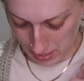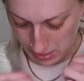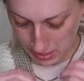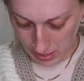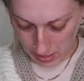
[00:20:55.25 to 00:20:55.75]

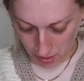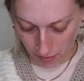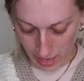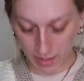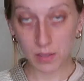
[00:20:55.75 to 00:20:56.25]
See,
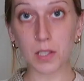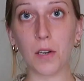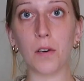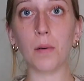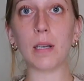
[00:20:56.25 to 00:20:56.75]
okay,
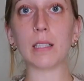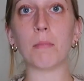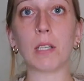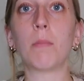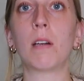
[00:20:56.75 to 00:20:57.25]
so it's
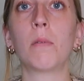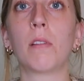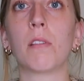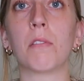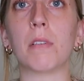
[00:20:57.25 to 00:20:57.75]
much better
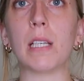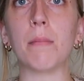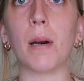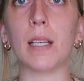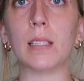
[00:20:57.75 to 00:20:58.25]
with 3
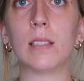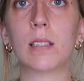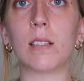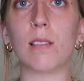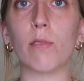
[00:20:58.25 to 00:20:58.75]
buttons
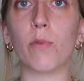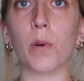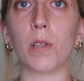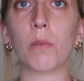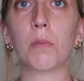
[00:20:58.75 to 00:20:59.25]
because the
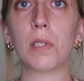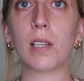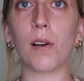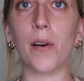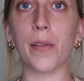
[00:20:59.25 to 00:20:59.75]
4th one was
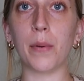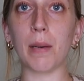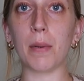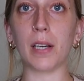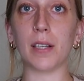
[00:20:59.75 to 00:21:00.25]
like all the way
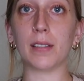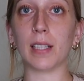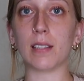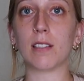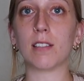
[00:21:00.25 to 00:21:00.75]
up here, and
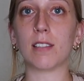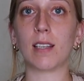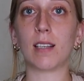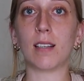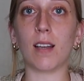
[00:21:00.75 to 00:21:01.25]
that's just
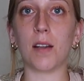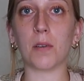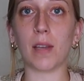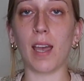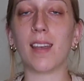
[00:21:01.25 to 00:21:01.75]
like not
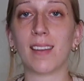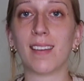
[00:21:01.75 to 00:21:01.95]
okay.